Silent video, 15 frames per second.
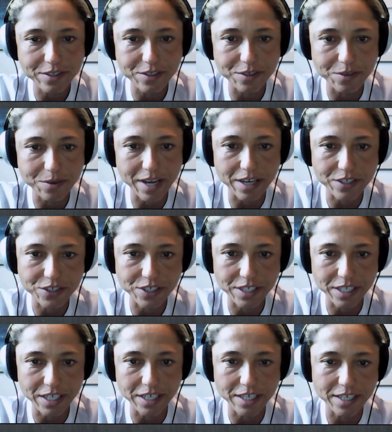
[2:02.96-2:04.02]
to
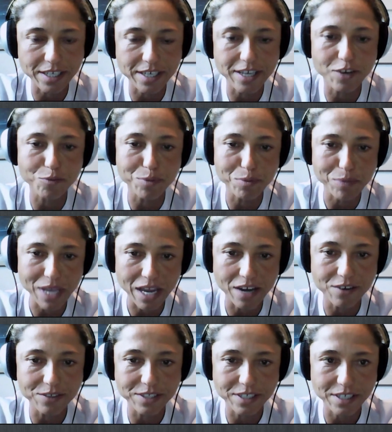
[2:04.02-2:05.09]
actually helping me
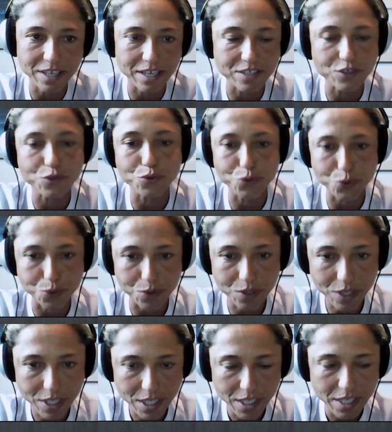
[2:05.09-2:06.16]
out as usual.
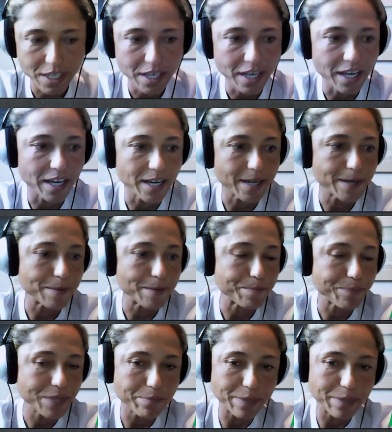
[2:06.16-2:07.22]

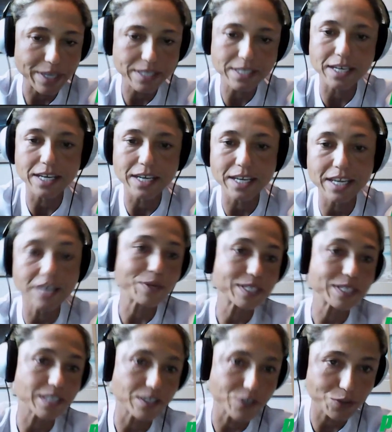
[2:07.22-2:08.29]
But anyways,
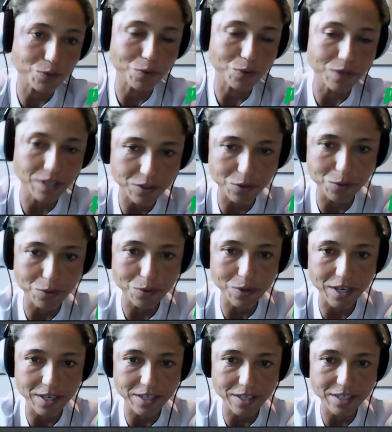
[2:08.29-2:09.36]
I just wanted
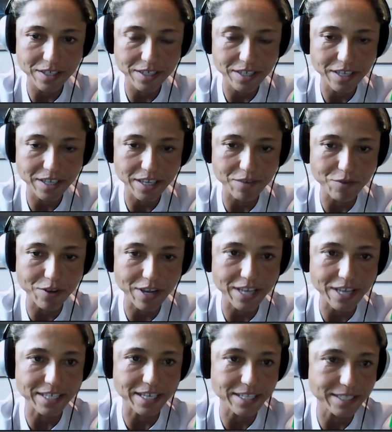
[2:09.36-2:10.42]
to give you
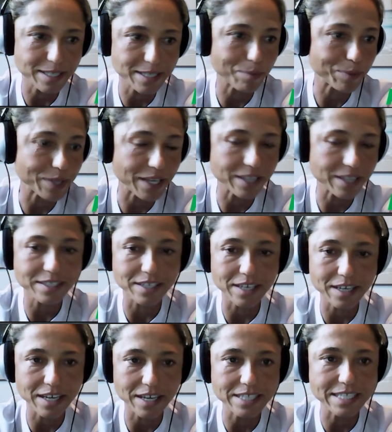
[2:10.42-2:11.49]
guys a heads up that
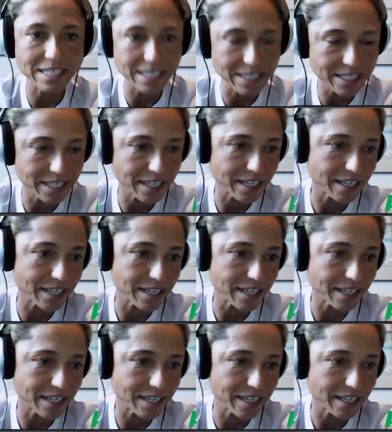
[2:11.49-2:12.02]
I did